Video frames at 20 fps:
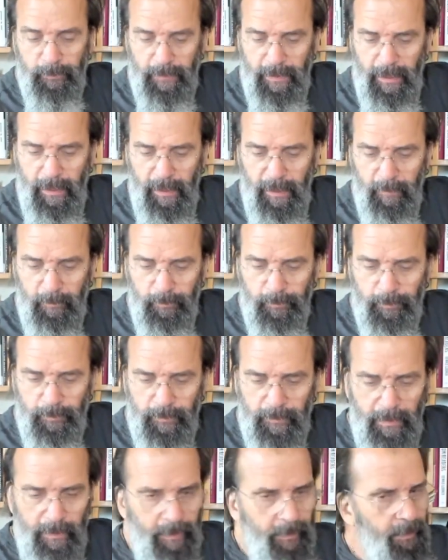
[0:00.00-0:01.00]
I'm
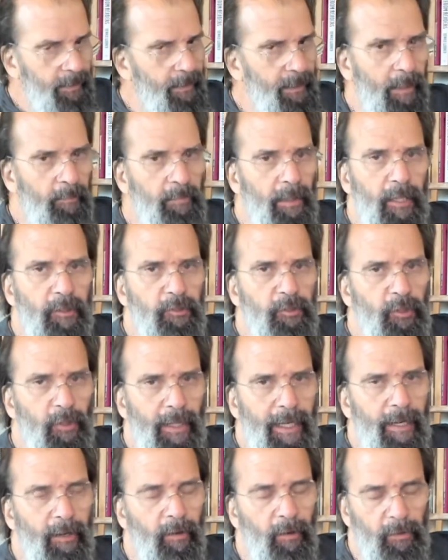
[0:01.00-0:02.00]
not sure
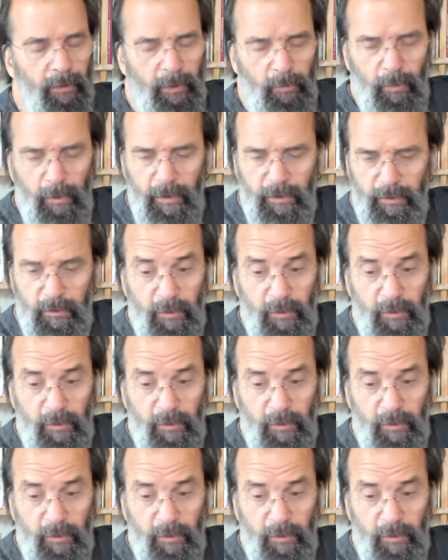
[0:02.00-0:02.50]
how old it was.